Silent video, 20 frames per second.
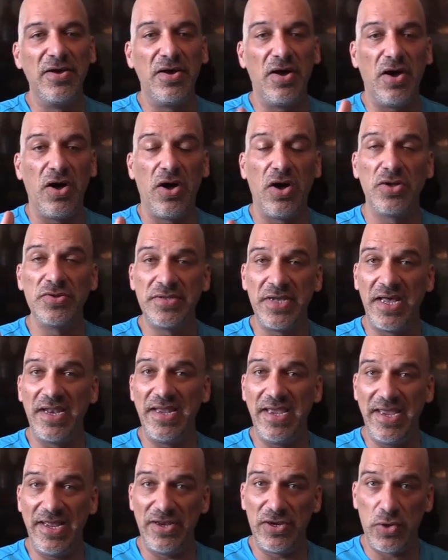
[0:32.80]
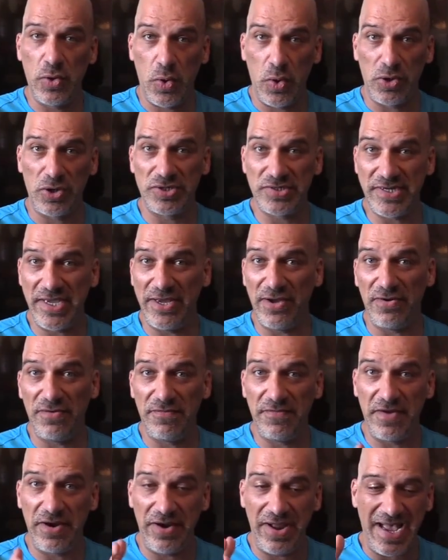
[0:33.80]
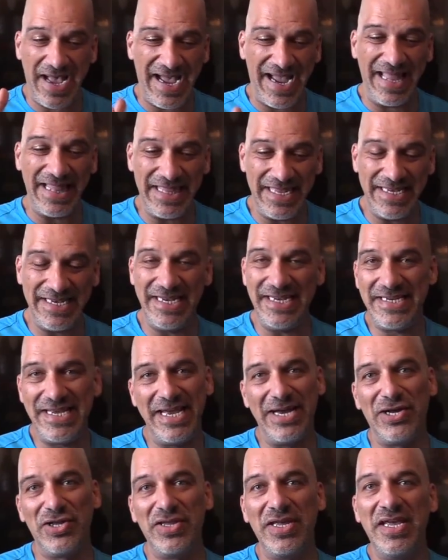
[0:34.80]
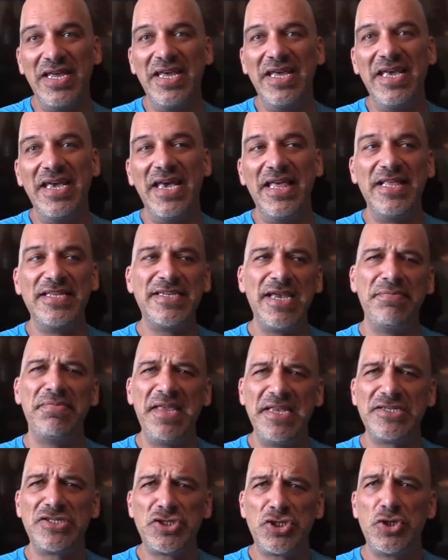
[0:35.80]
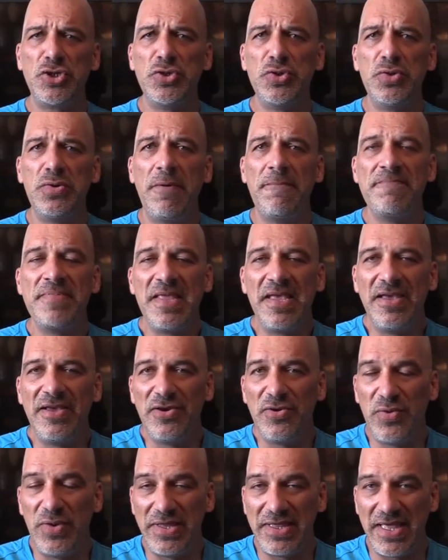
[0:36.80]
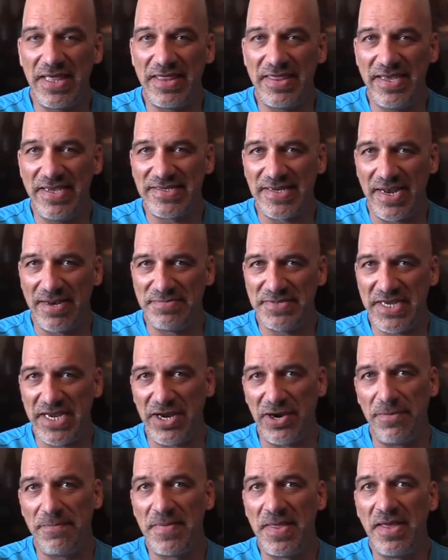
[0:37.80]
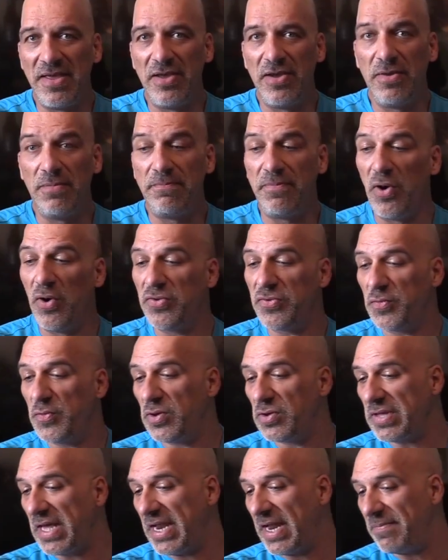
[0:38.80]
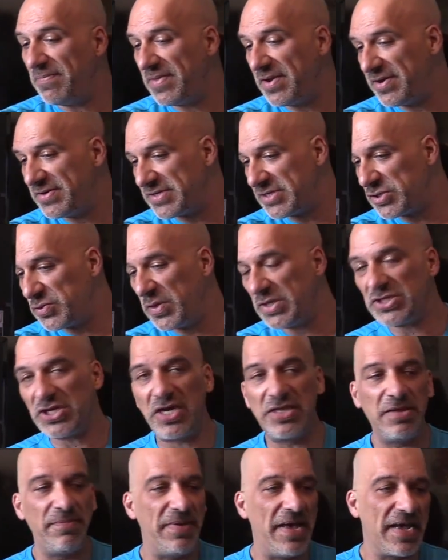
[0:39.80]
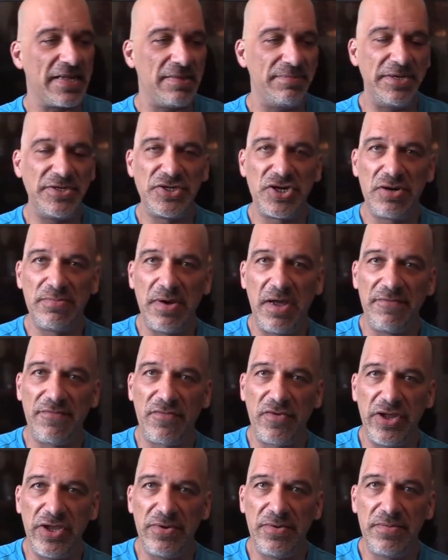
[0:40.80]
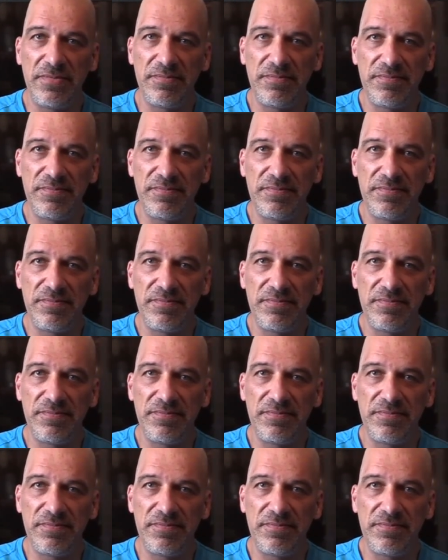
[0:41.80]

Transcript: all done in quarter scale, very highly detailed. And the same thing's true with these items here. Both will light up. There's a switch on the back. Let me turn them on for you.